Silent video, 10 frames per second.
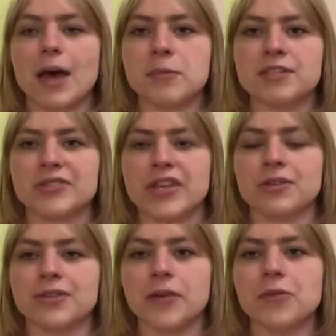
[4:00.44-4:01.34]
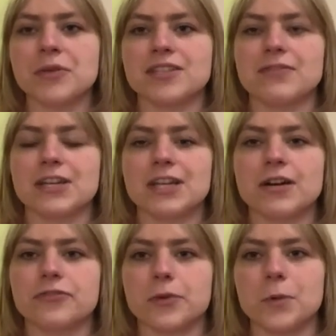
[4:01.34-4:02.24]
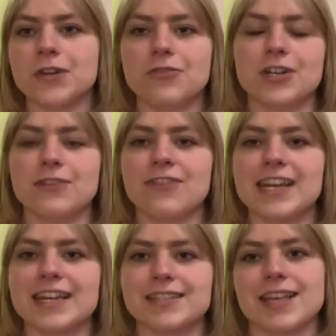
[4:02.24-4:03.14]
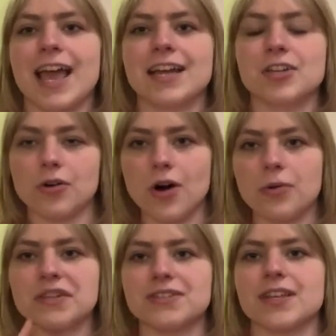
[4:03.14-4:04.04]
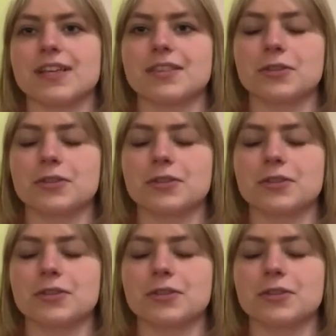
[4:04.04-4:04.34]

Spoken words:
means that you'll never miss a video from One-Footed Phoenix and you'll always stay in the